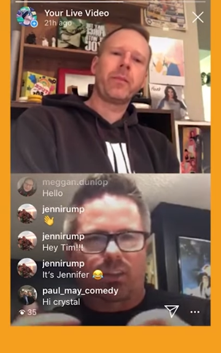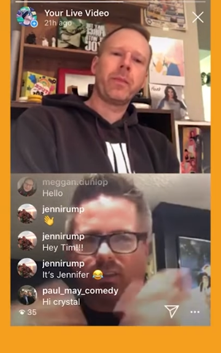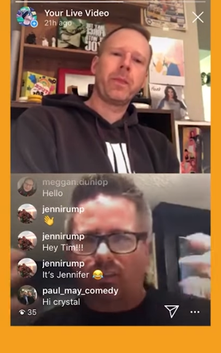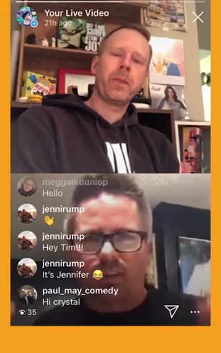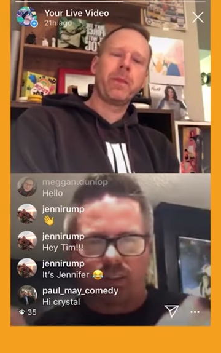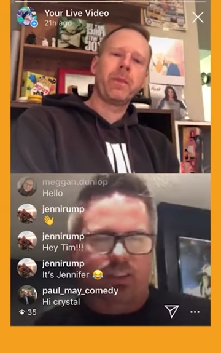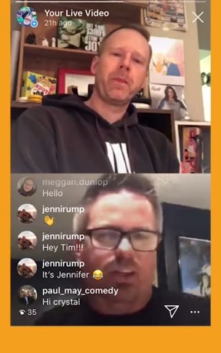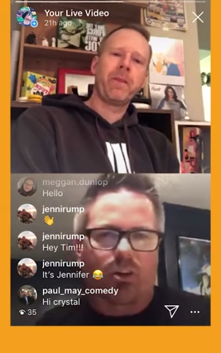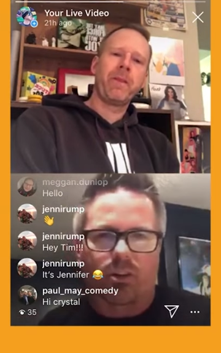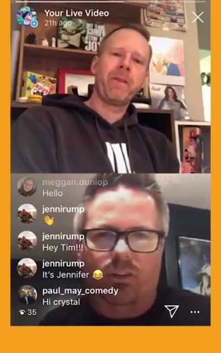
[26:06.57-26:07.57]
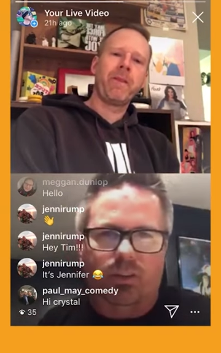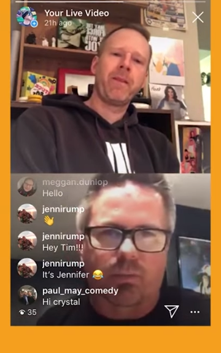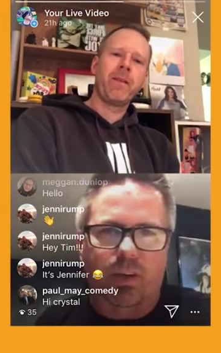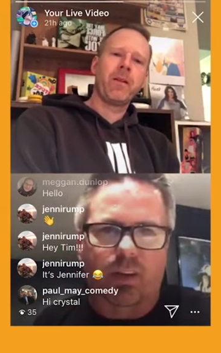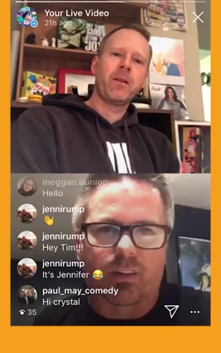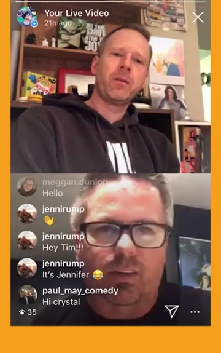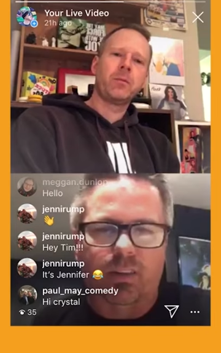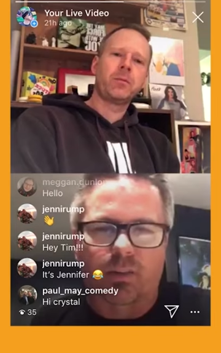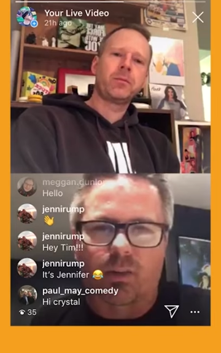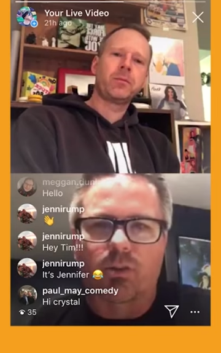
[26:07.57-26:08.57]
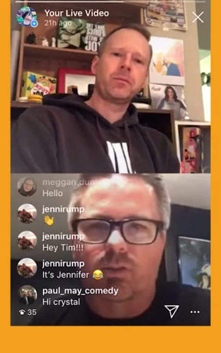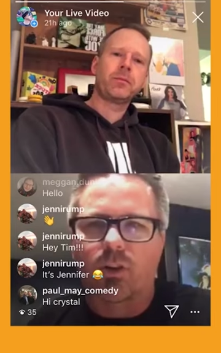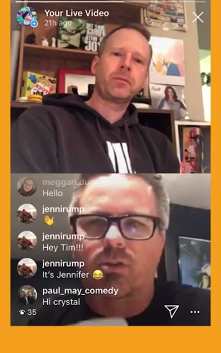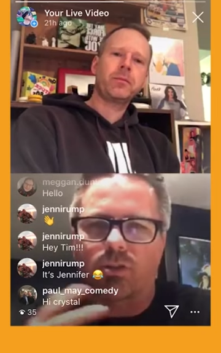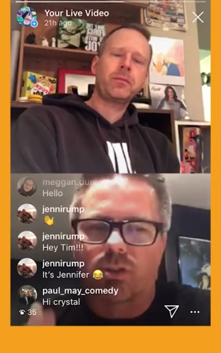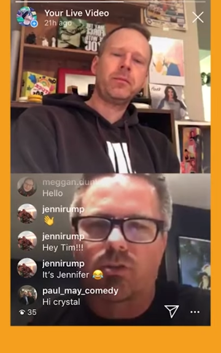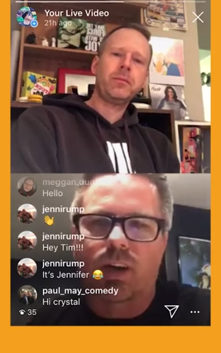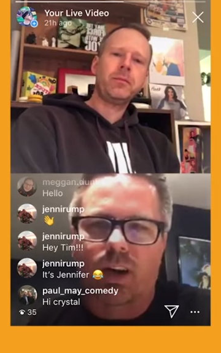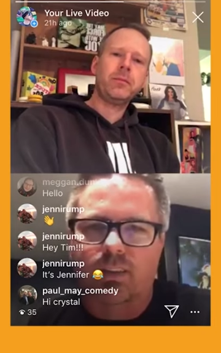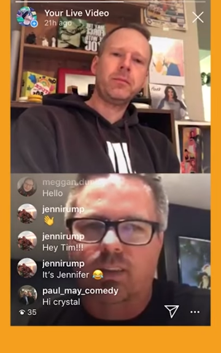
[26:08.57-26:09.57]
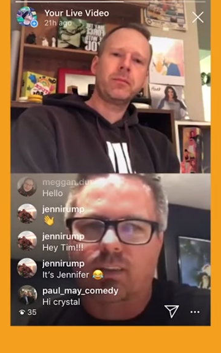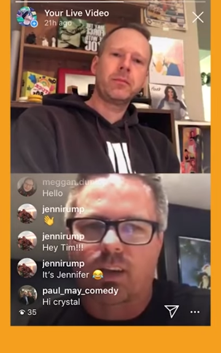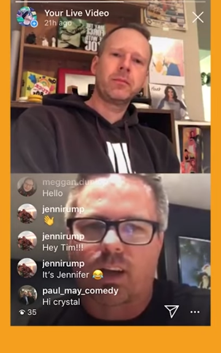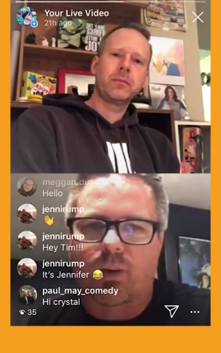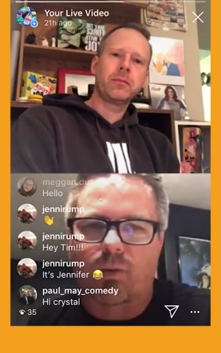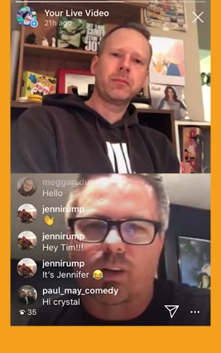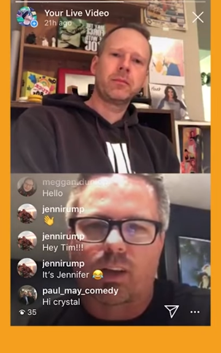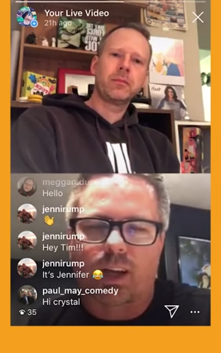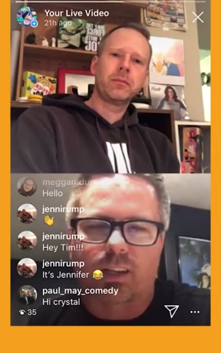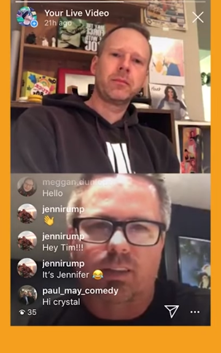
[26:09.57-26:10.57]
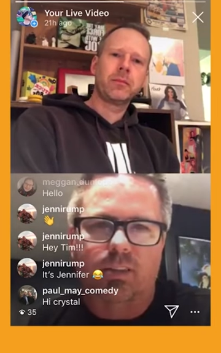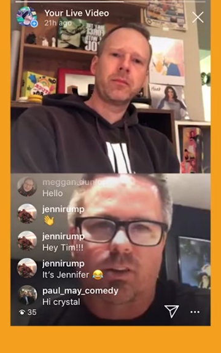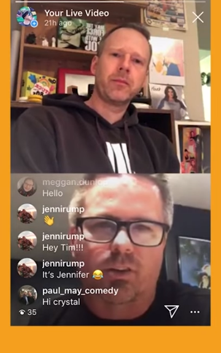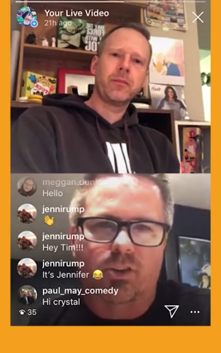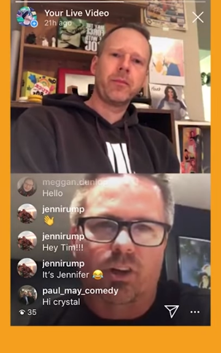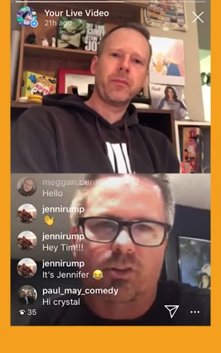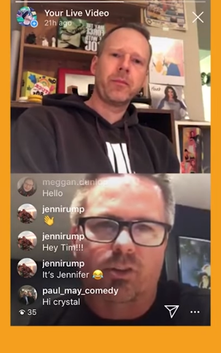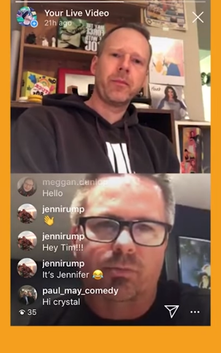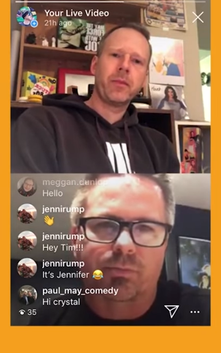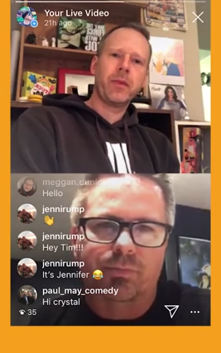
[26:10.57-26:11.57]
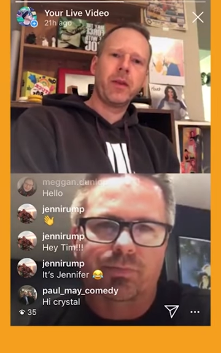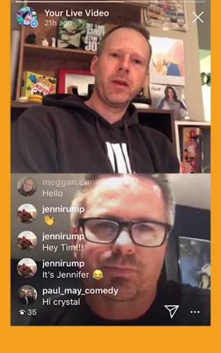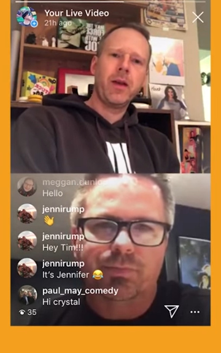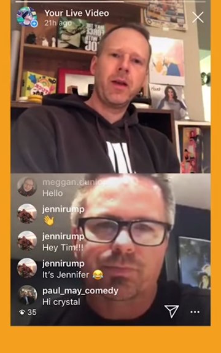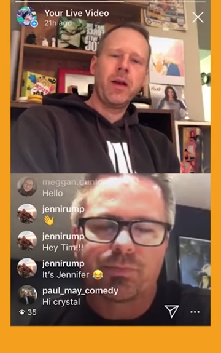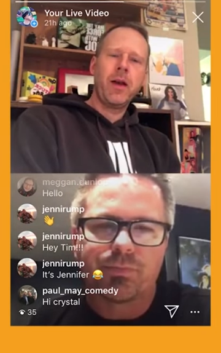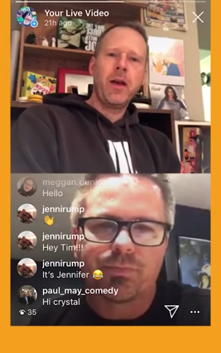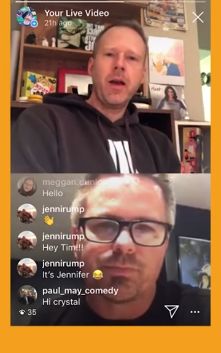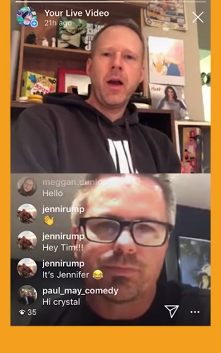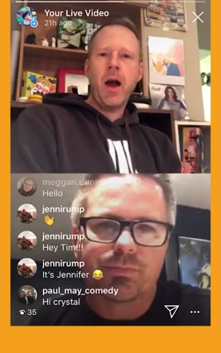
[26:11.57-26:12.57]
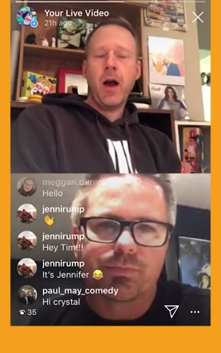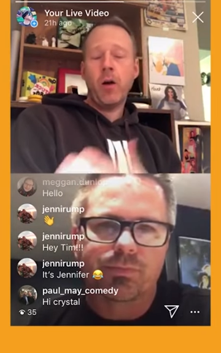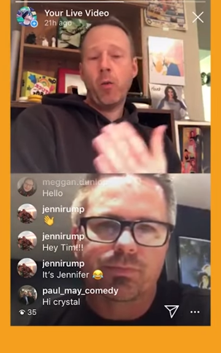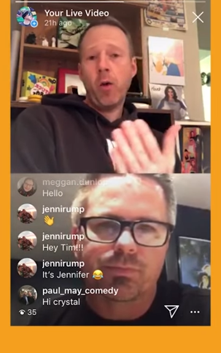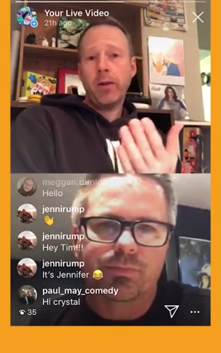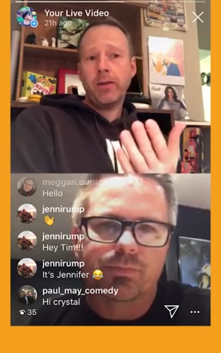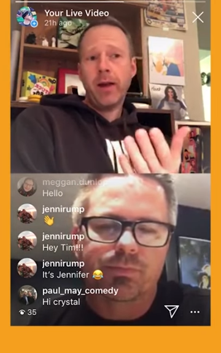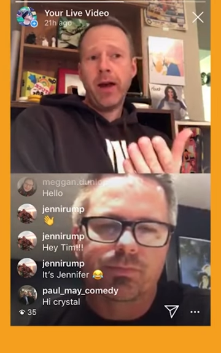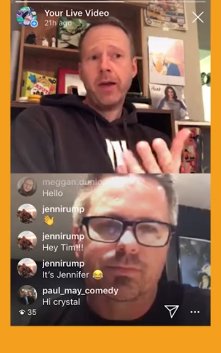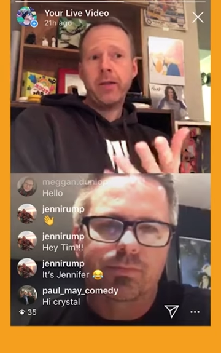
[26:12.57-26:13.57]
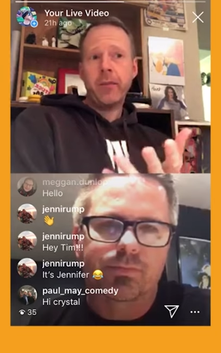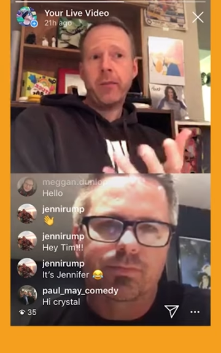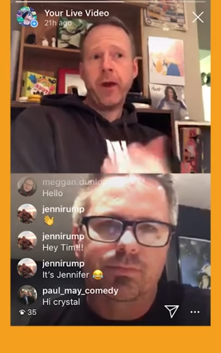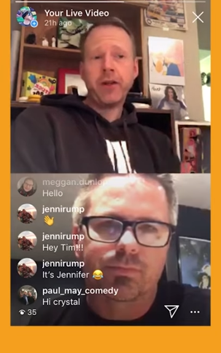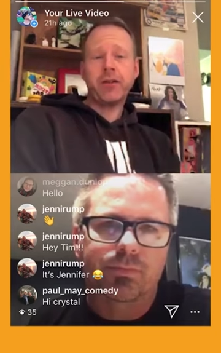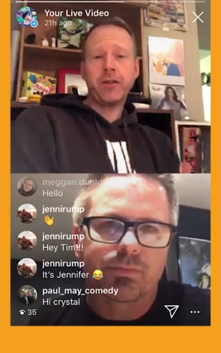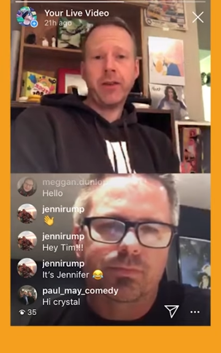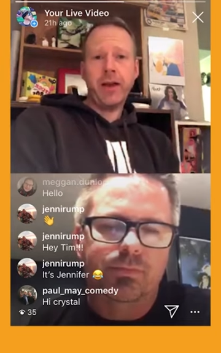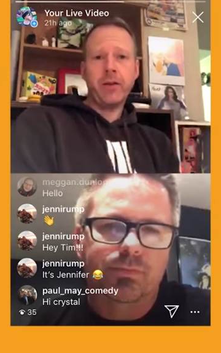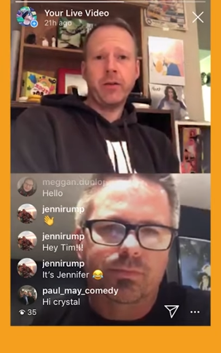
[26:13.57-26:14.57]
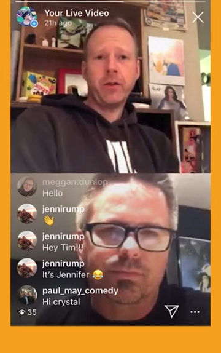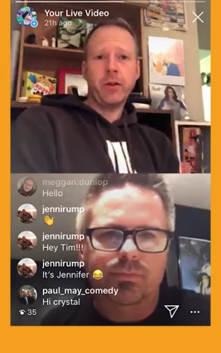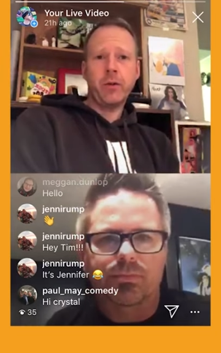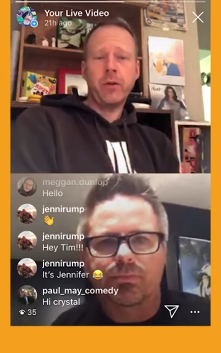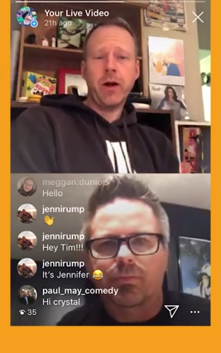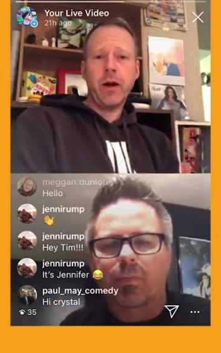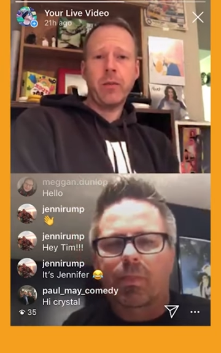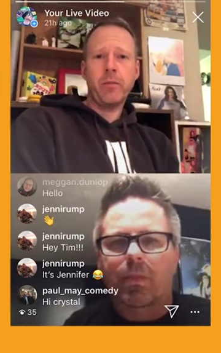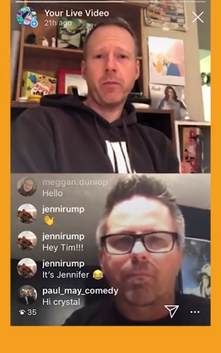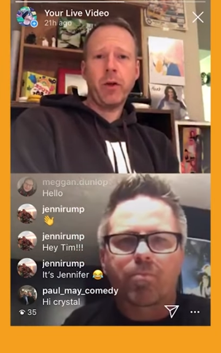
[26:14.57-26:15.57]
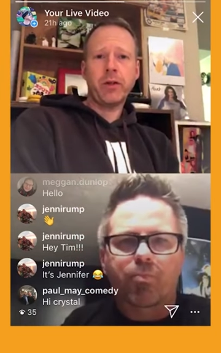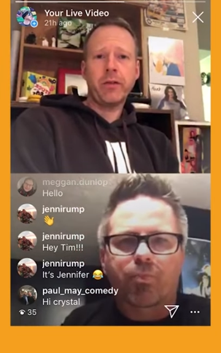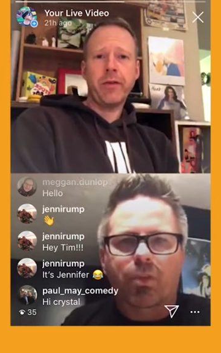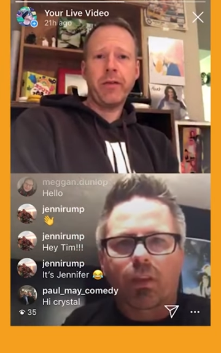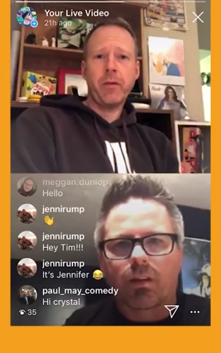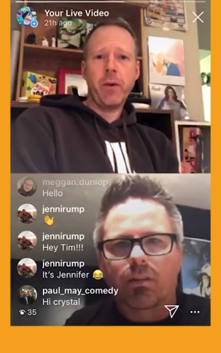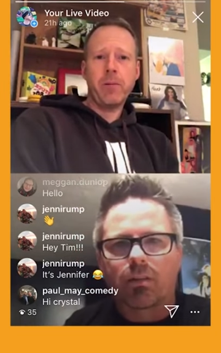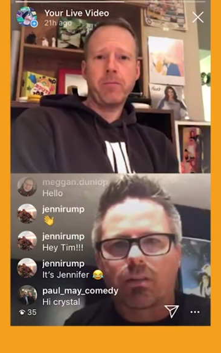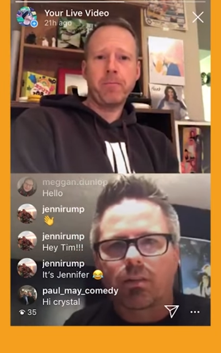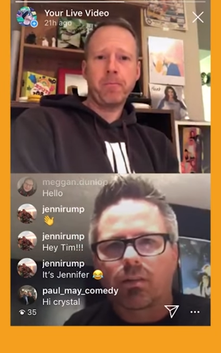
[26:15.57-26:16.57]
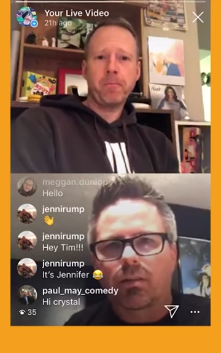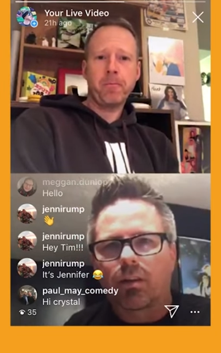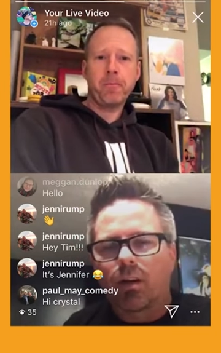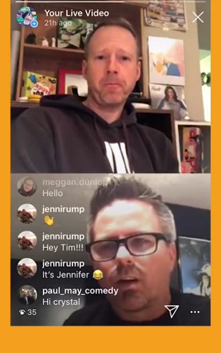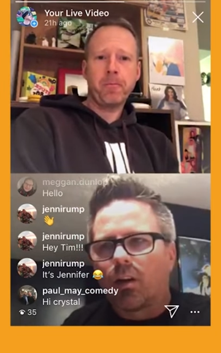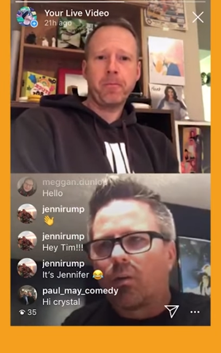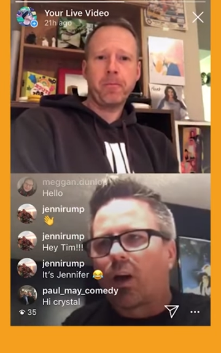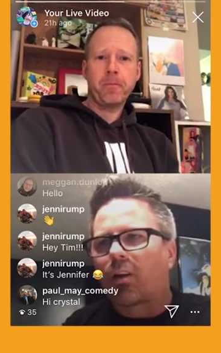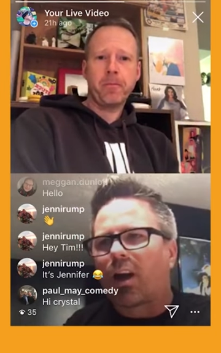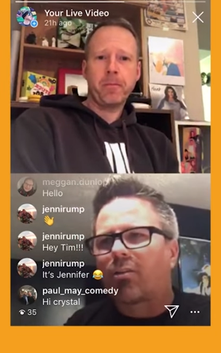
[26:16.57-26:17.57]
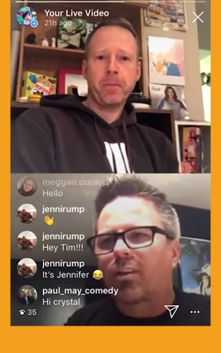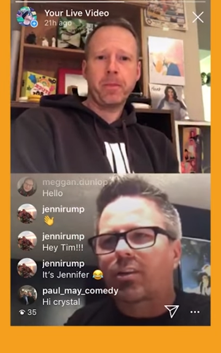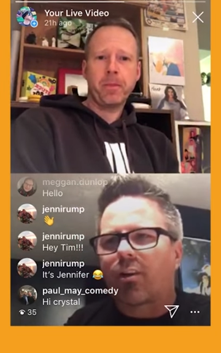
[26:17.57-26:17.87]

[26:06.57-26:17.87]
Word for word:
Speaker 1: hysterical to me. And, so those, those are two guys that, that I really like at this current juncture.
Speaker 2: Uh, what uh, out of the impressions that you do, um, what's your favorite one?
Speaker 1: Well, I don't necessarily have a